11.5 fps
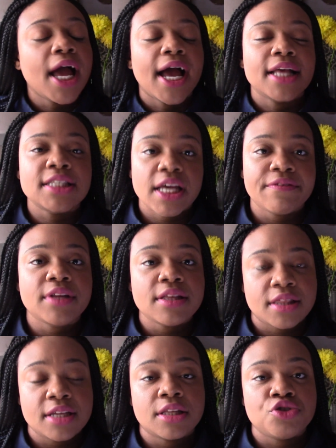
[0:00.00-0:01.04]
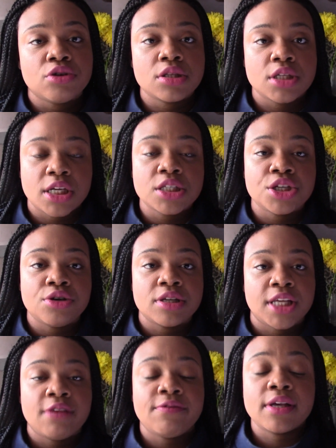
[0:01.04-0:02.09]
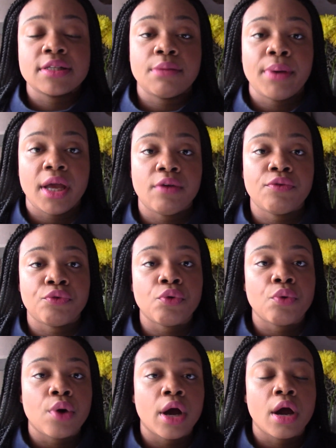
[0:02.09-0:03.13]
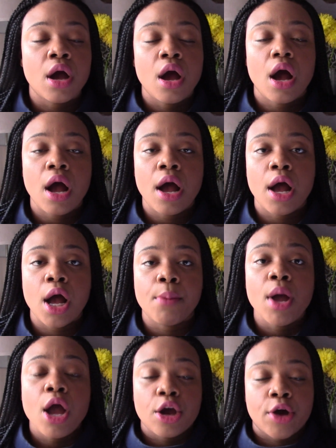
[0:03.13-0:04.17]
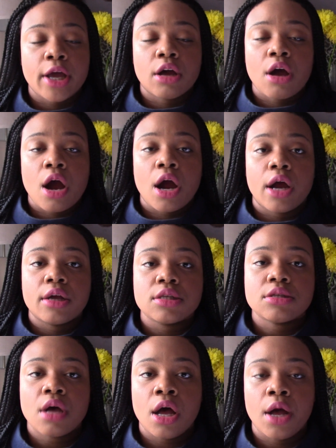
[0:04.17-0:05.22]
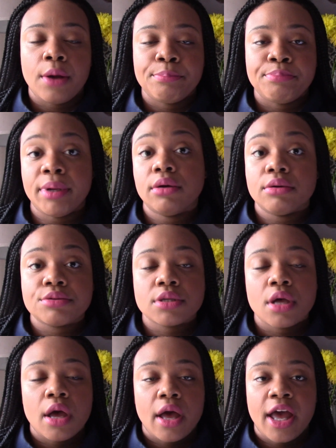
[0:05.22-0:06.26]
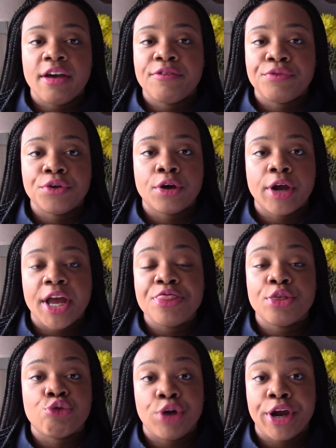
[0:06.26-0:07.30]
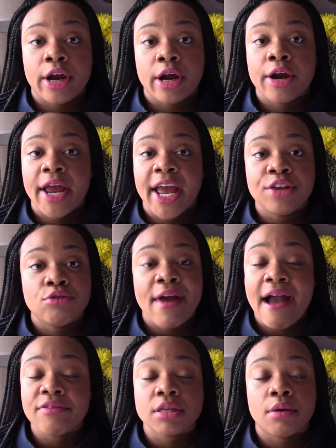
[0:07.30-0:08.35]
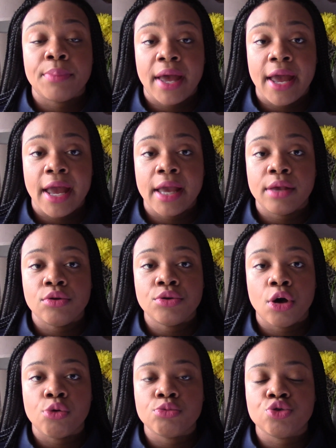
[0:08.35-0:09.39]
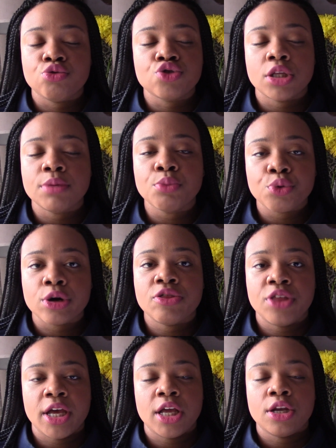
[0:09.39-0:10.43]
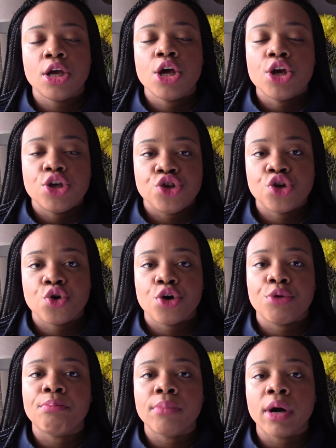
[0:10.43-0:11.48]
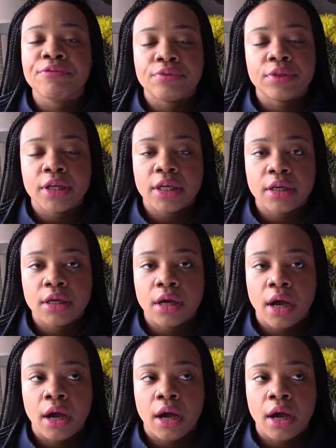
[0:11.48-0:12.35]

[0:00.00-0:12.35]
I definitely think that you could dig into your savings to pay for credit card bills. If you're in the rear and you have to pay, usually more than your monthly